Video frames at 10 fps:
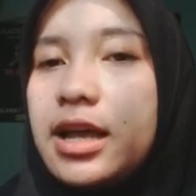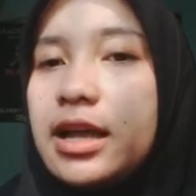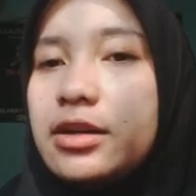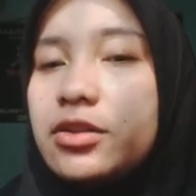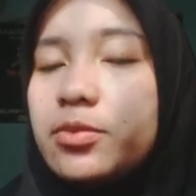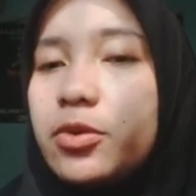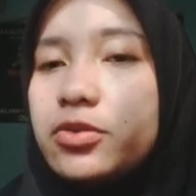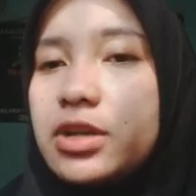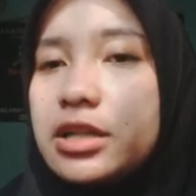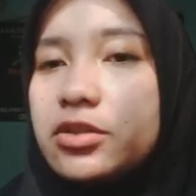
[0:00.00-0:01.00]
Under the
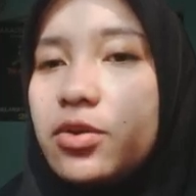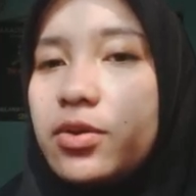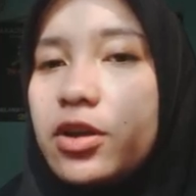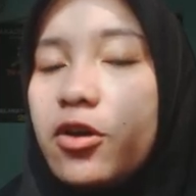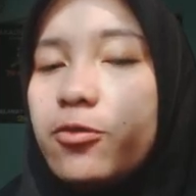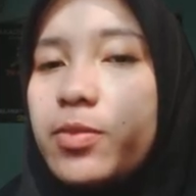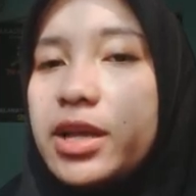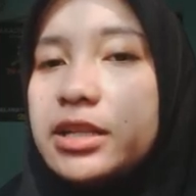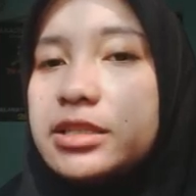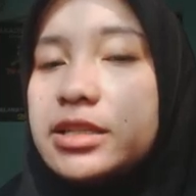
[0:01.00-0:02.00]
broad category of
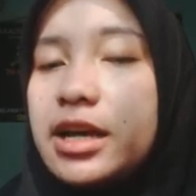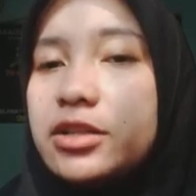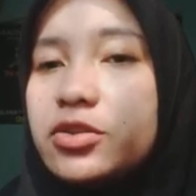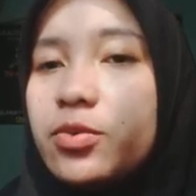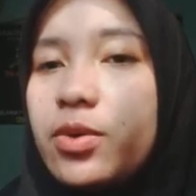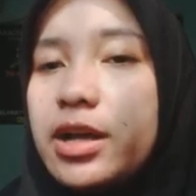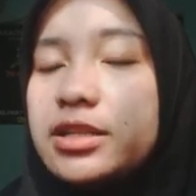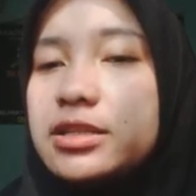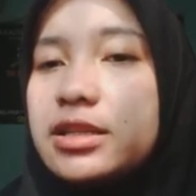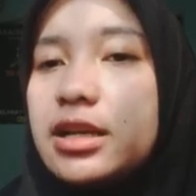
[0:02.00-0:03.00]
being denied your
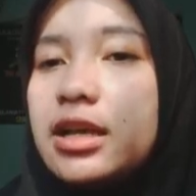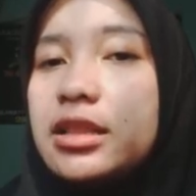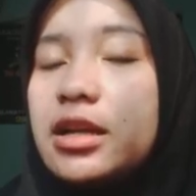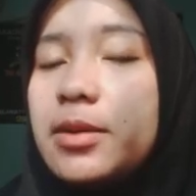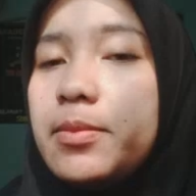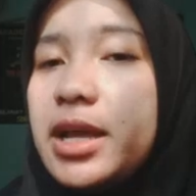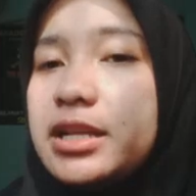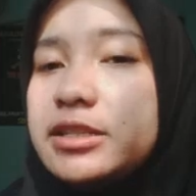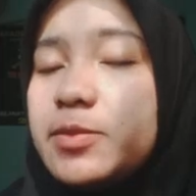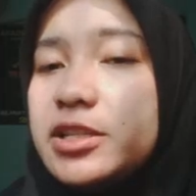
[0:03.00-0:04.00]
rights, there are
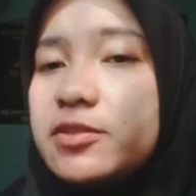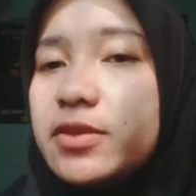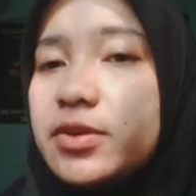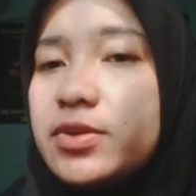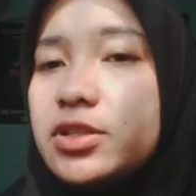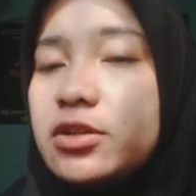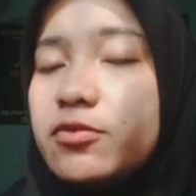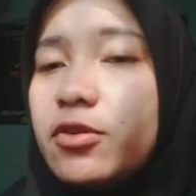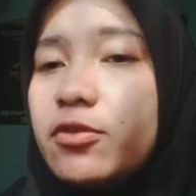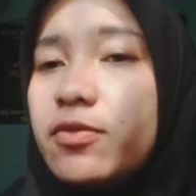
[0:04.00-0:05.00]
many specific reasons
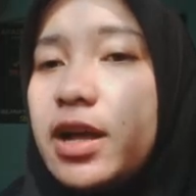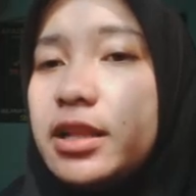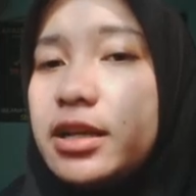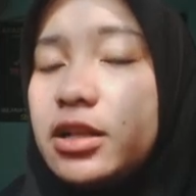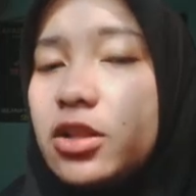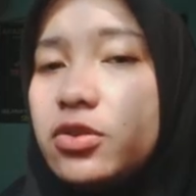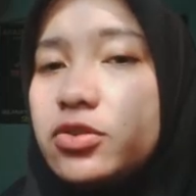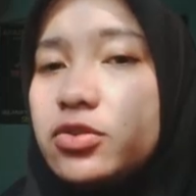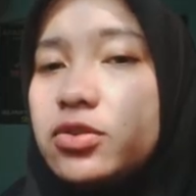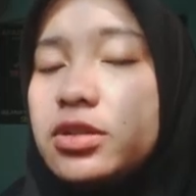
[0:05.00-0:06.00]
for filing a
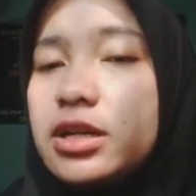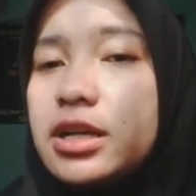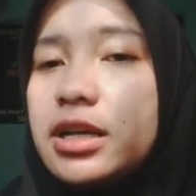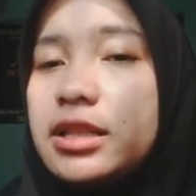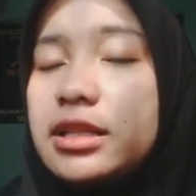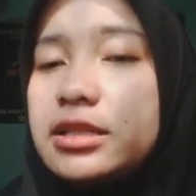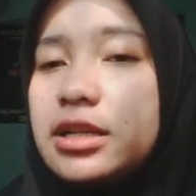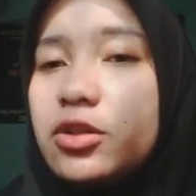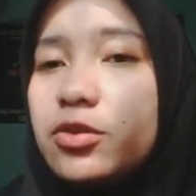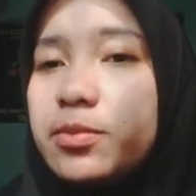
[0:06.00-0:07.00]
lawsuit. These
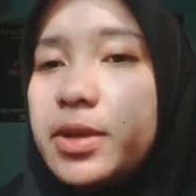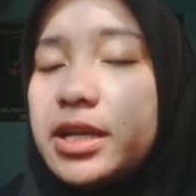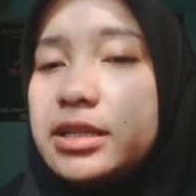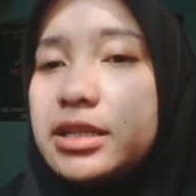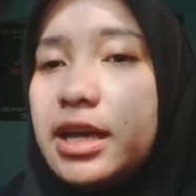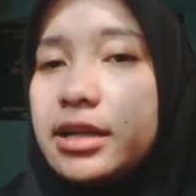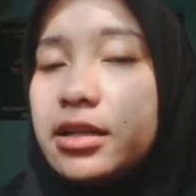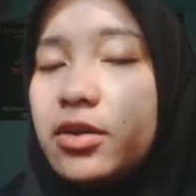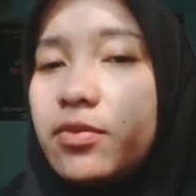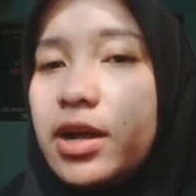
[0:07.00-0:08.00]
include being denied
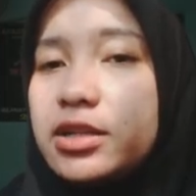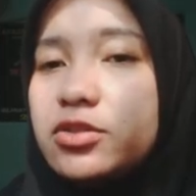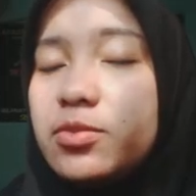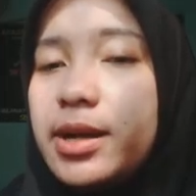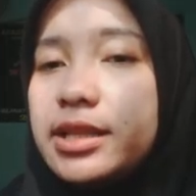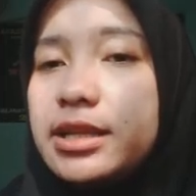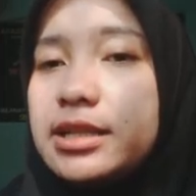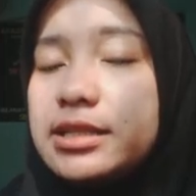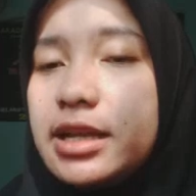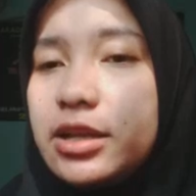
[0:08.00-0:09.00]
a right to
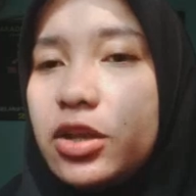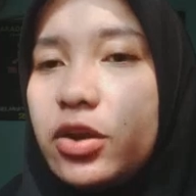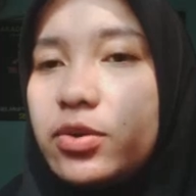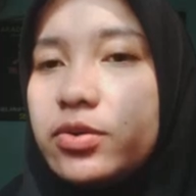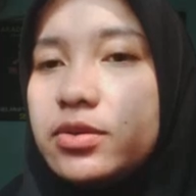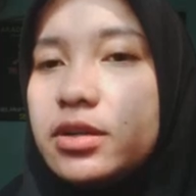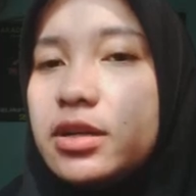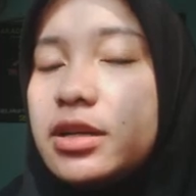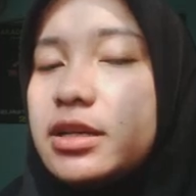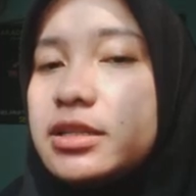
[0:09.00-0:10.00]
maintenance and cure,
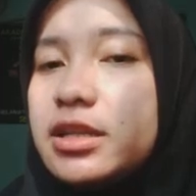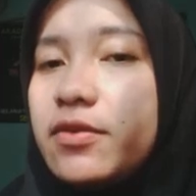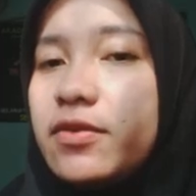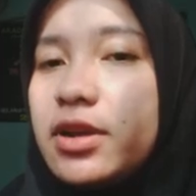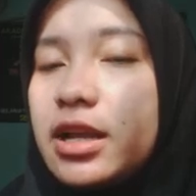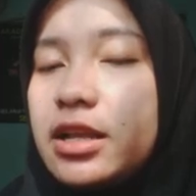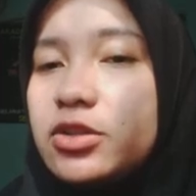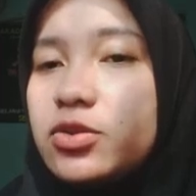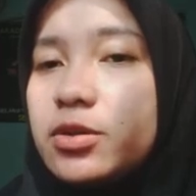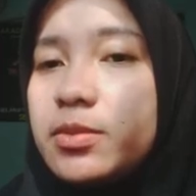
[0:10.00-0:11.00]
suffering an
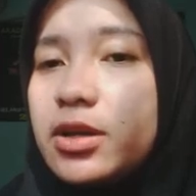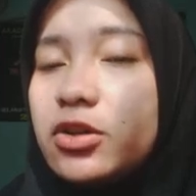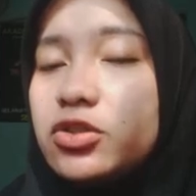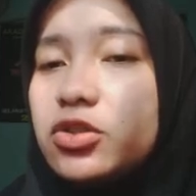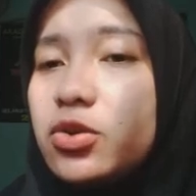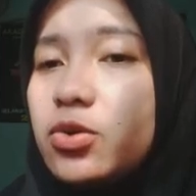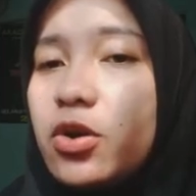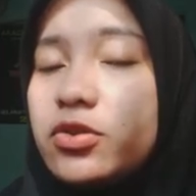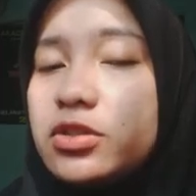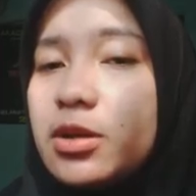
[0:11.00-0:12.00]
injury because you
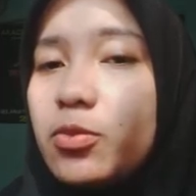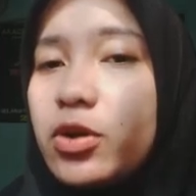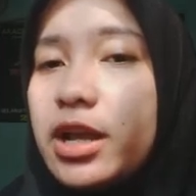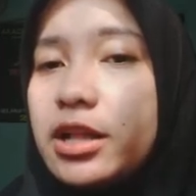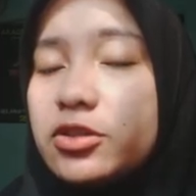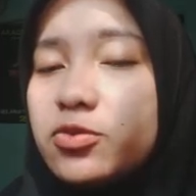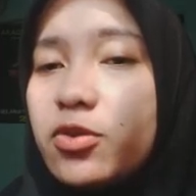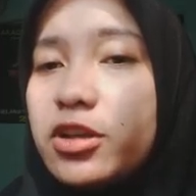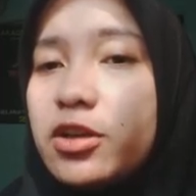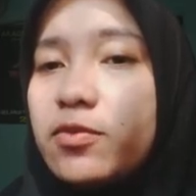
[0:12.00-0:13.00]
or someone else
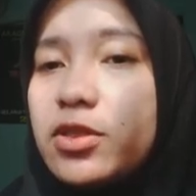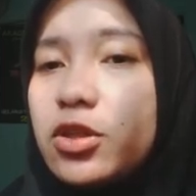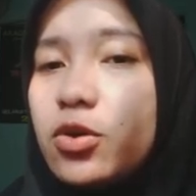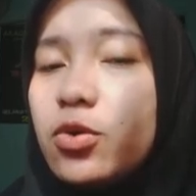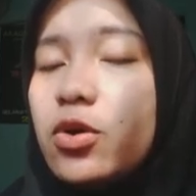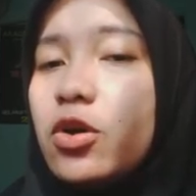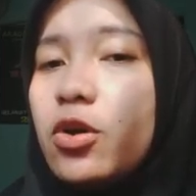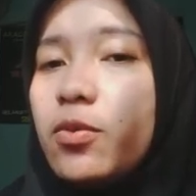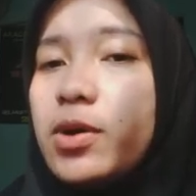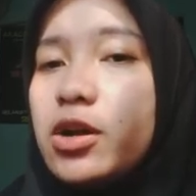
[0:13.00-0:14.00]
working with you
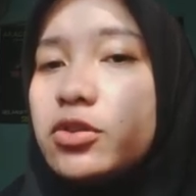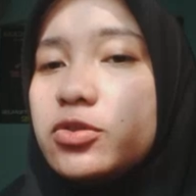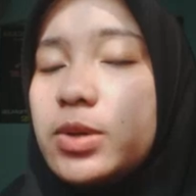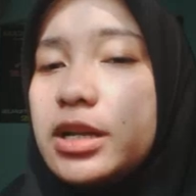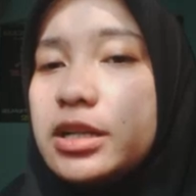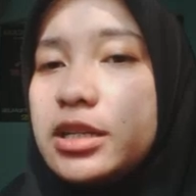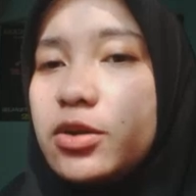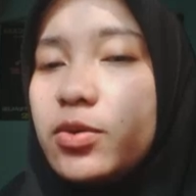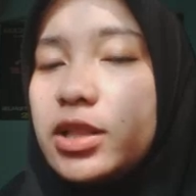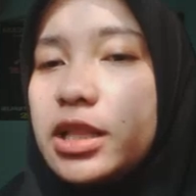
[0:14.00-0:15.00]
were not trained
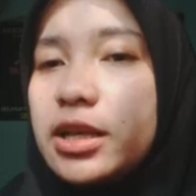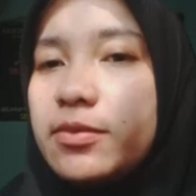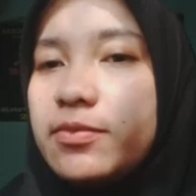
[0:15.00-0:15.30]
adequately,